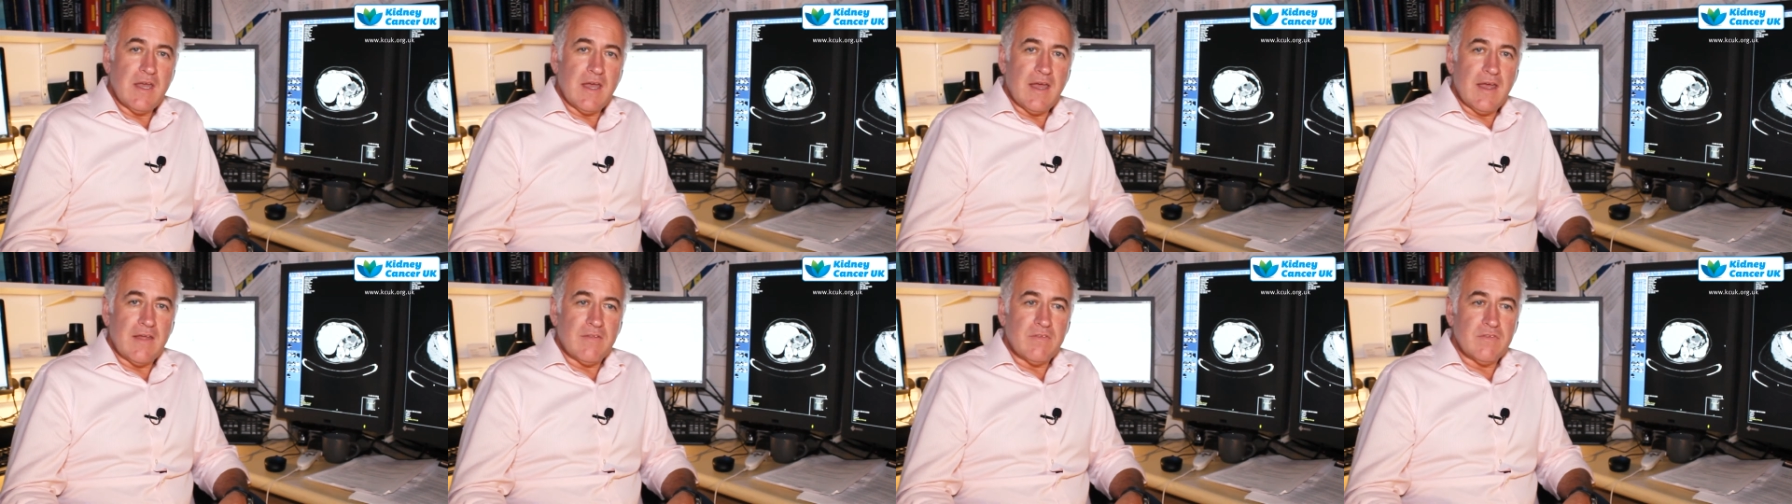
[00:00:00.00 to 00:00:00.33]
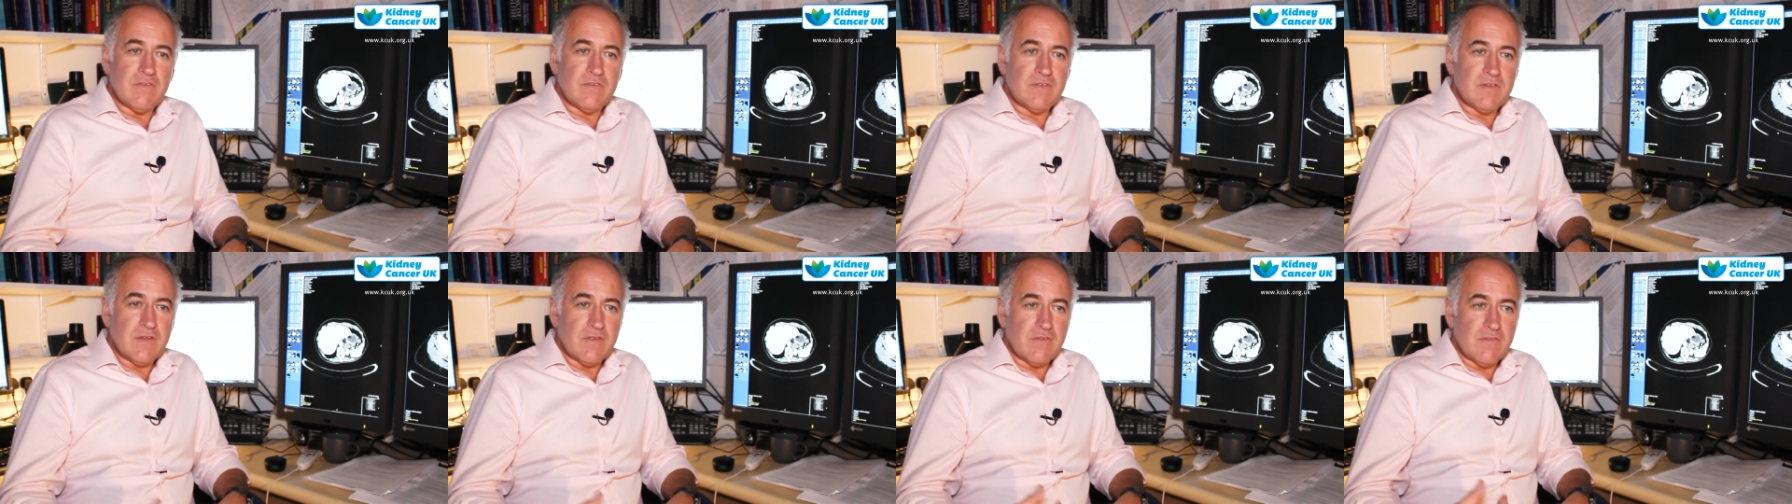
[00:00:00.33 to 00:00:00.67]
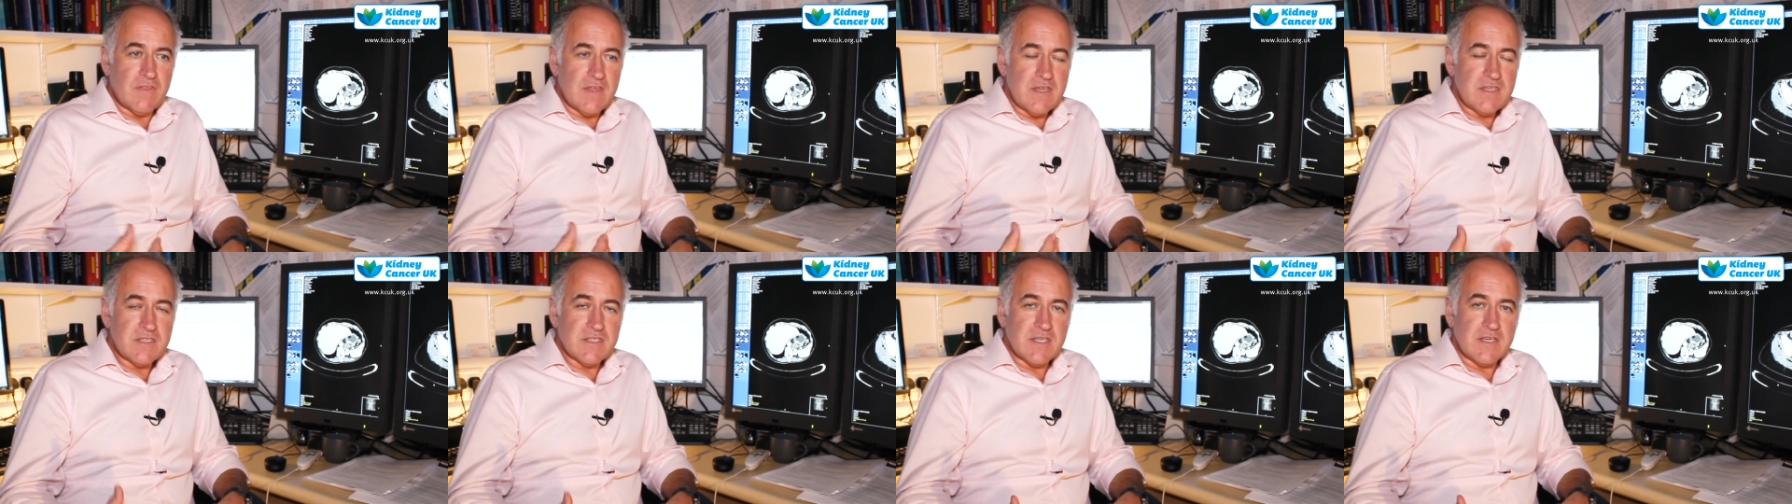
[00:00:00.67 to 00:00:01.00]
And
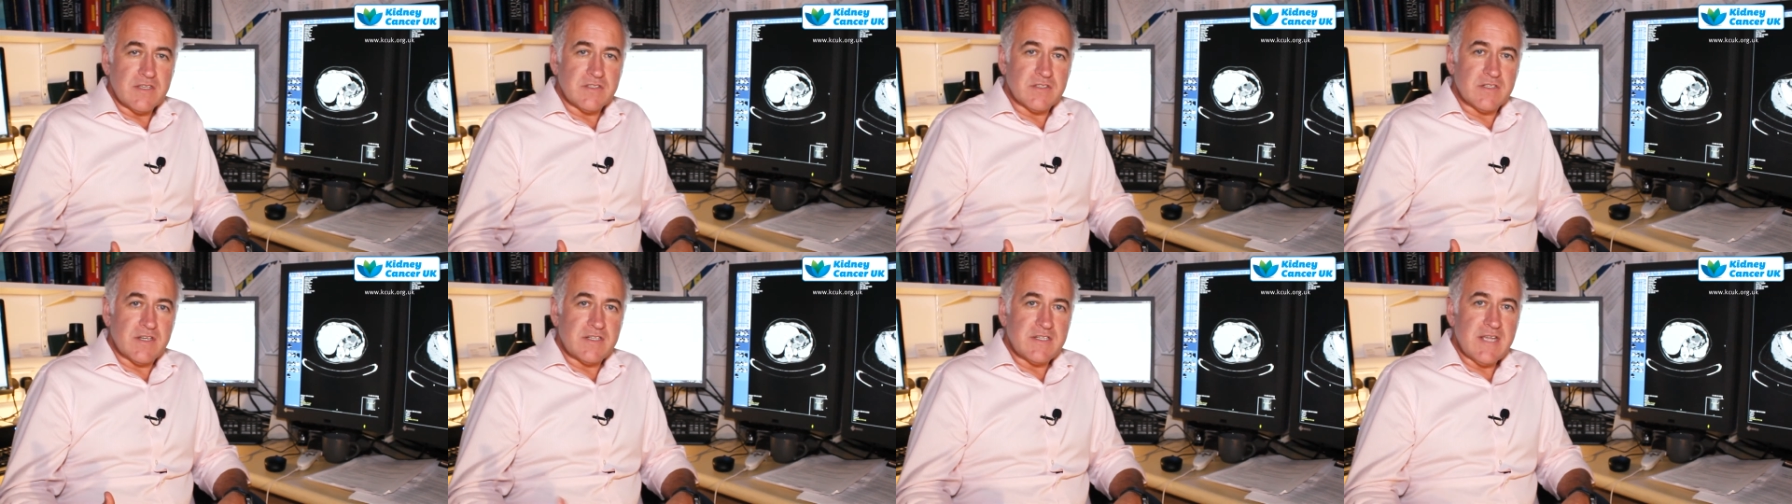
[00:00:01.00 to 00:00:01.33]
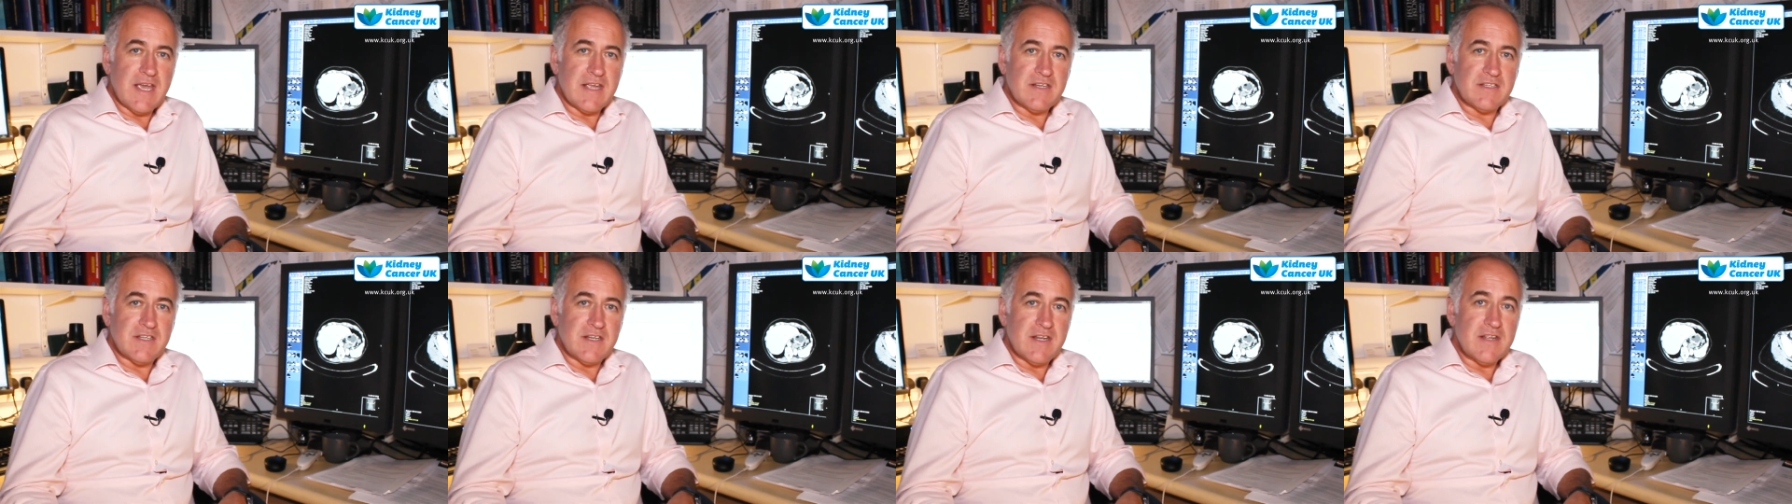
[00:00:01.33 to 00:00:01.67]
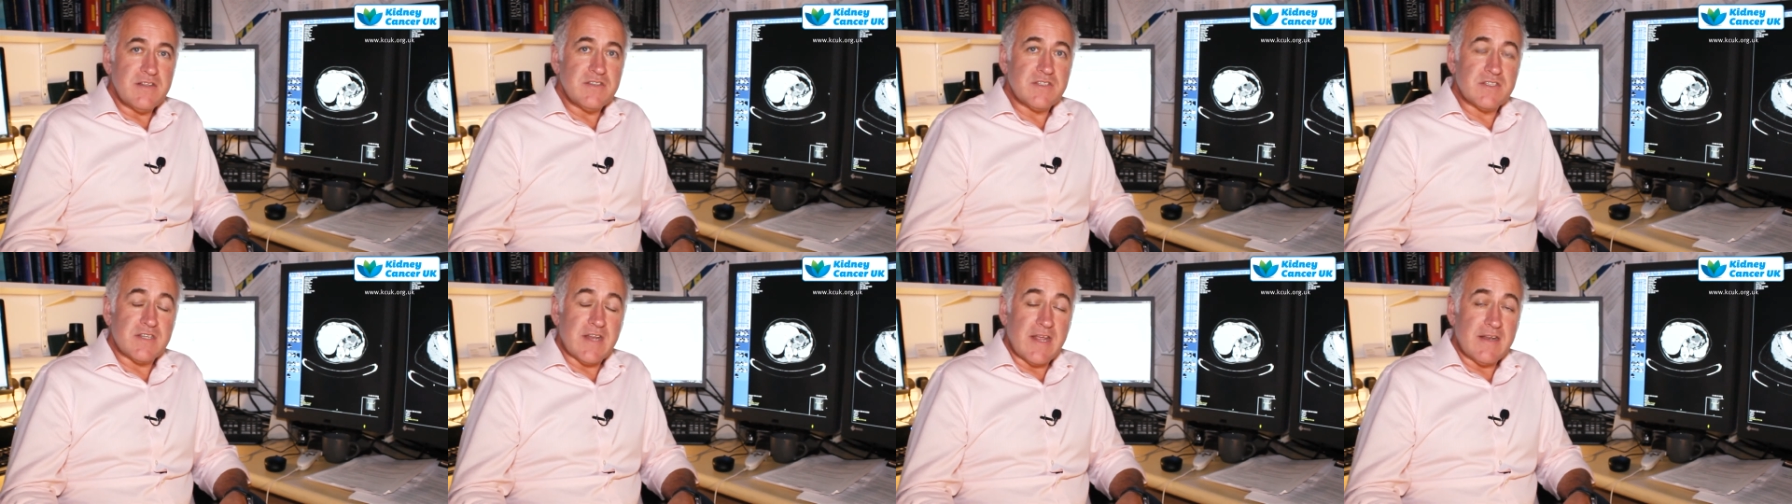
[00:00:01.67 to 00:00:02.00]
these things are detected
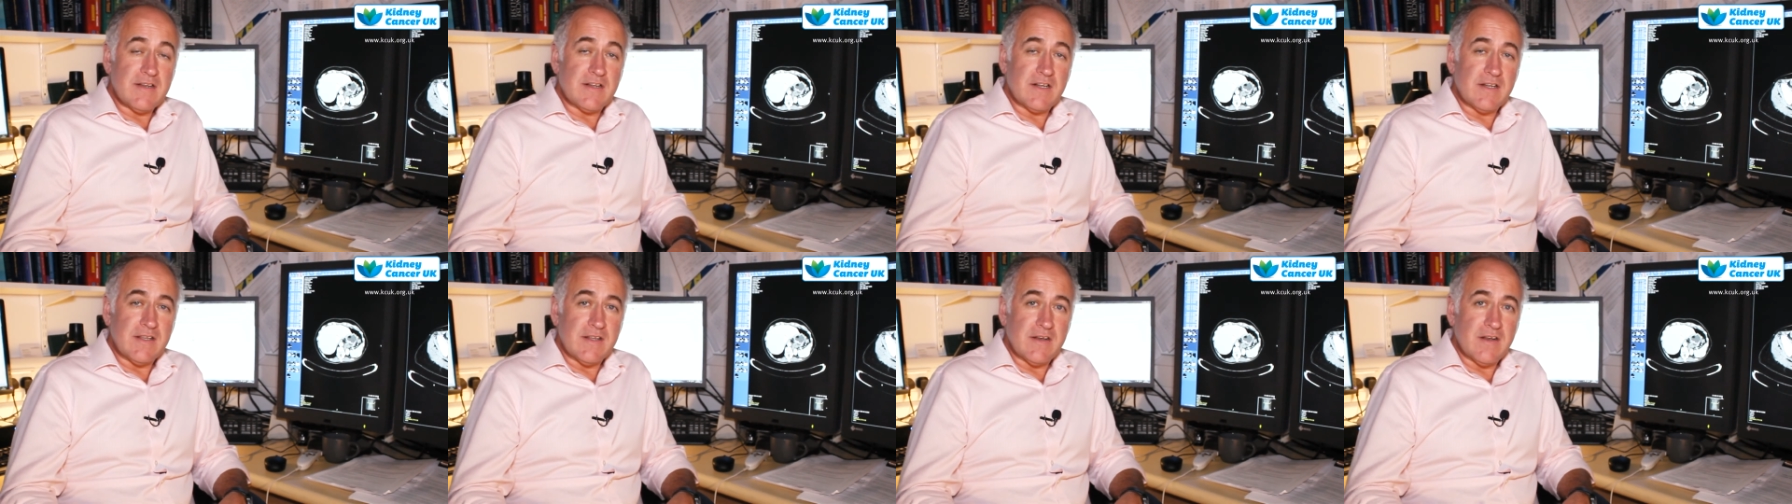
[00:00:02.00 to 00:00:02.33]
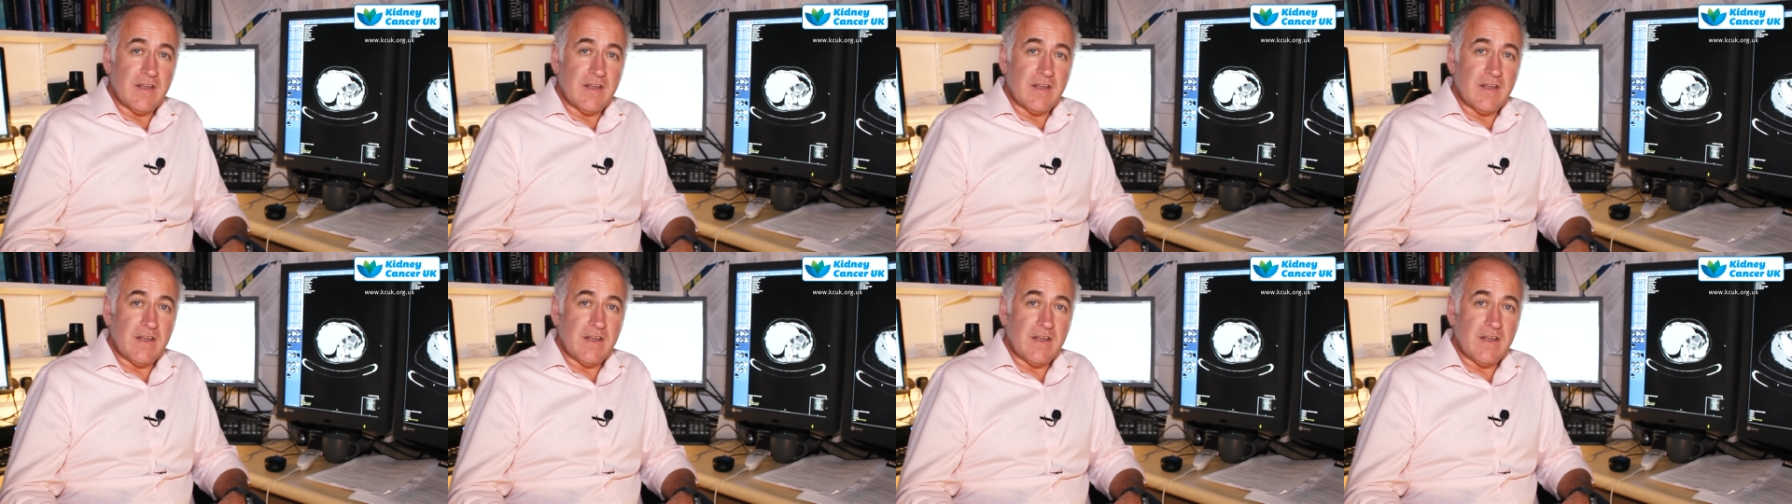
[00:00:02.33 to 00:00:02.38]
incidentally